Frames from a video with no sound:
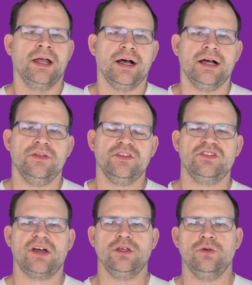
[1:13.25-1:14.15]
And this
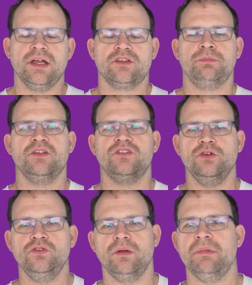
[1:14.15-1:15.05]
is how you expressed a
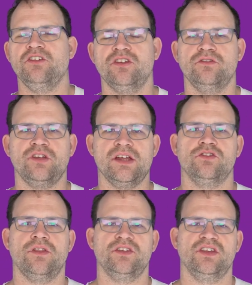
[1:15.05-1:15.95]
new dimension of
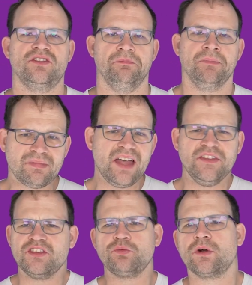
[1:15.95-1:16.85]
change to the system. And
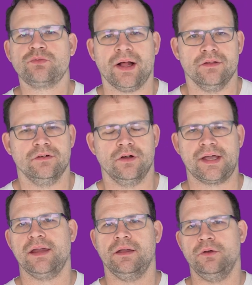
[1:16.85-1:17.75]
this has worked well,
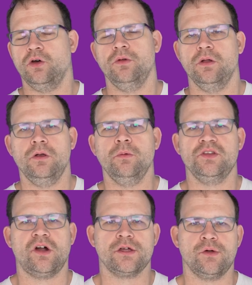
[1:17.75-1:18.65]
okay? And
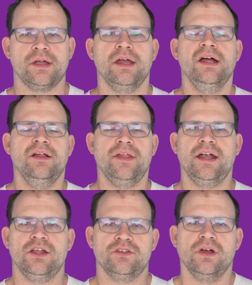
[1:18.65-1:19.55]
nobody's arguing that
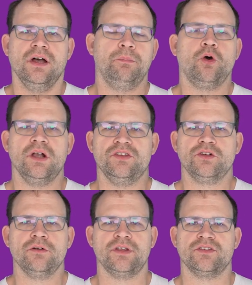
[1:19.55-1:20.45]
it has poorly
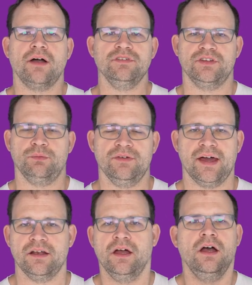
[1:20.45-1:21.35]
served us. Obviously, we've
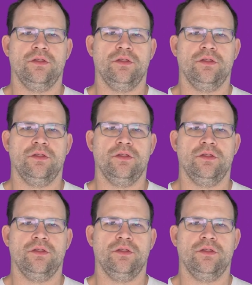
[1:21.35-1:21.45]
had